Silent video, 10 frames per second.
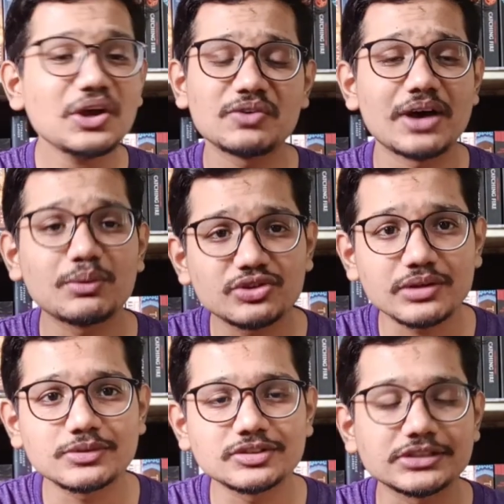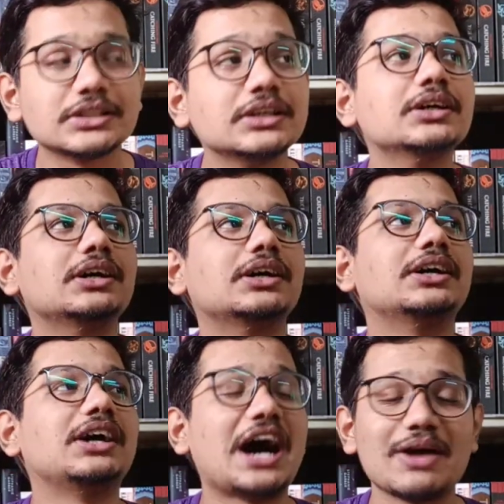fair which I visited,
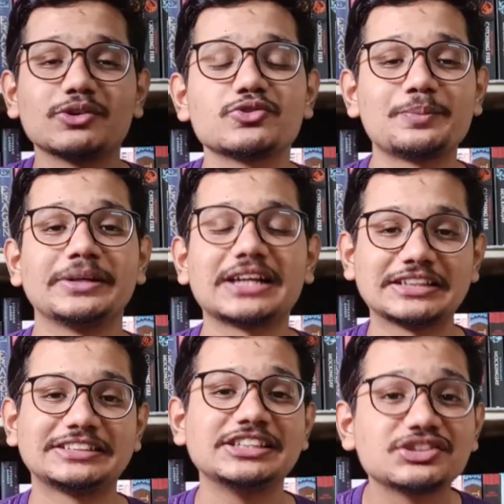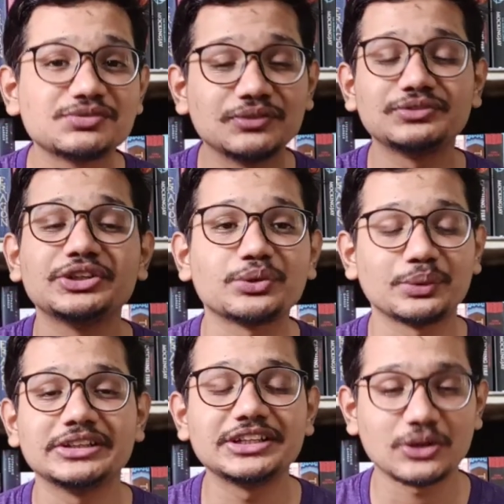uh, I would have spent at least fifteen to
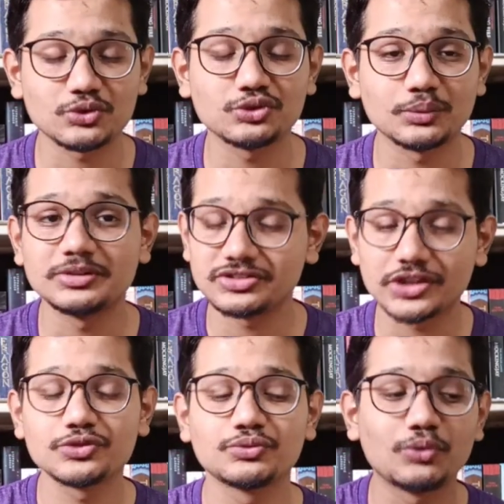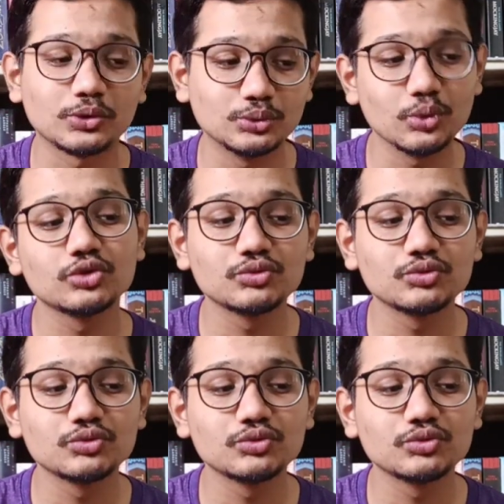twenty thousand rupees just for those